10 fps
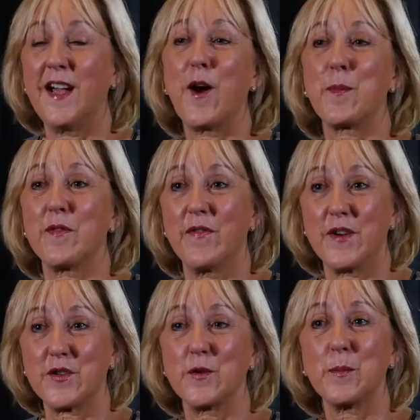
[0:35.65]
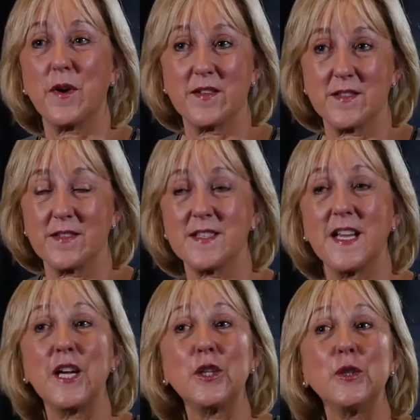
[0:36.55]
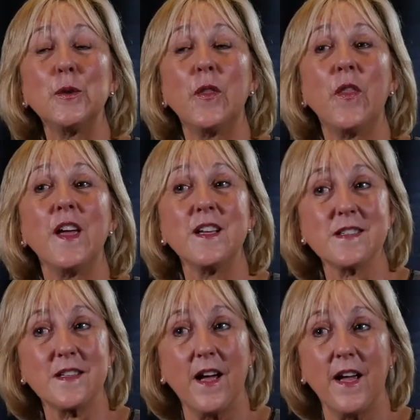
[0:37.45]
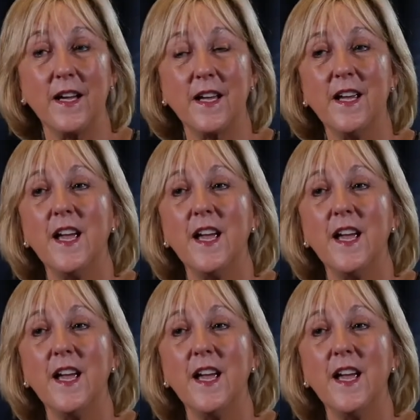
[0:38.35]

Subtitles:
our professional presence include things like